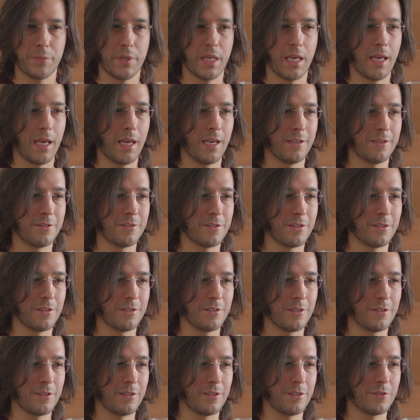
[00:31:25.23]
And
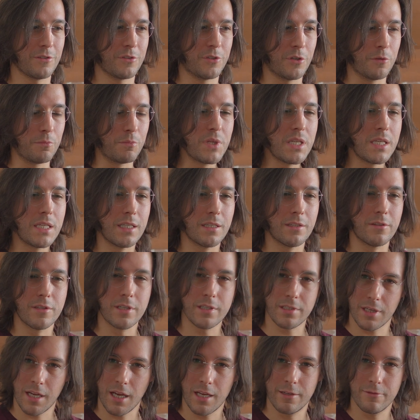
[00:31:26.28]
to me, in
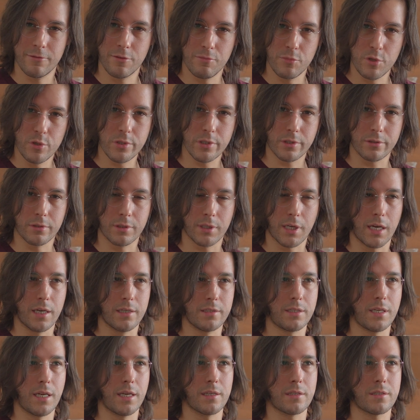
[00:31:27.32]
this kind of a musical
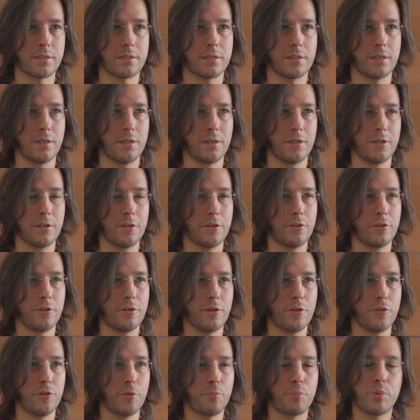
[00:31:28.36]
context,
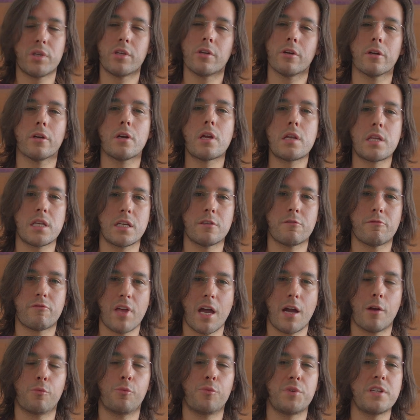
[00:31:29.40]
the purity of
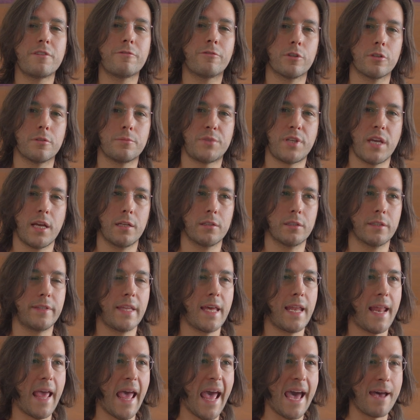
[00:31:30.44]
that reverb tail and
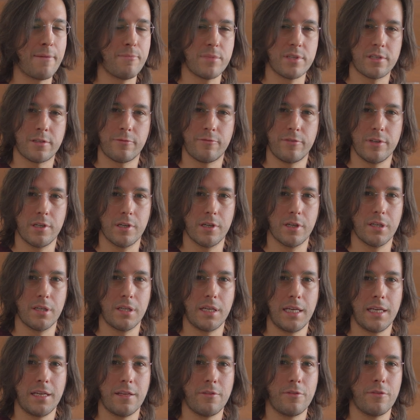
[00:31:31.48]
that atmosphere
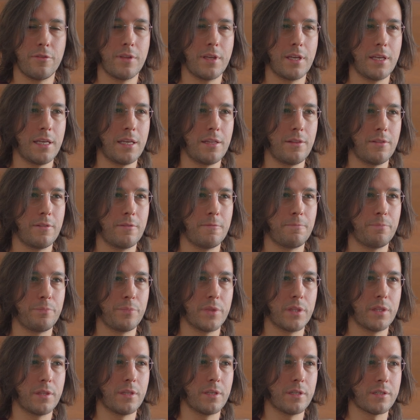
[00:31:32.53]
and
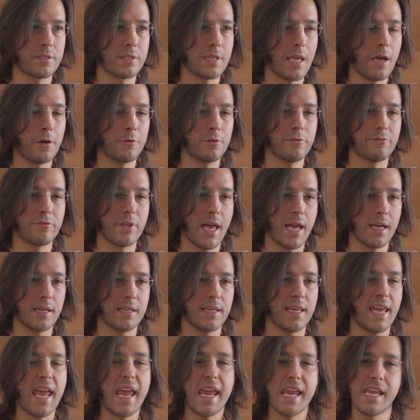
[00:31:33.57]
the sound of that
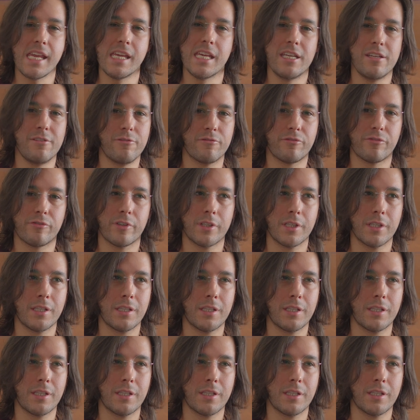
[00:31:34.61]
cave